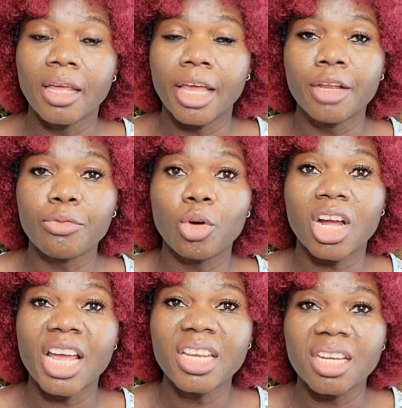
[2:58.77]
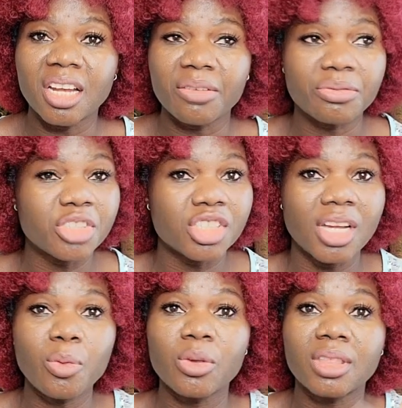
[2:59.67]
And if you're kind enough,
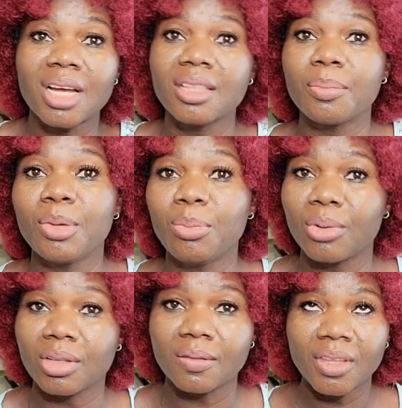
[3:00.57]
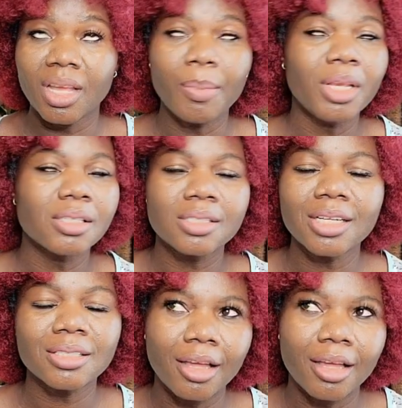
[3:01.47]
share with other people. I mean, it's that.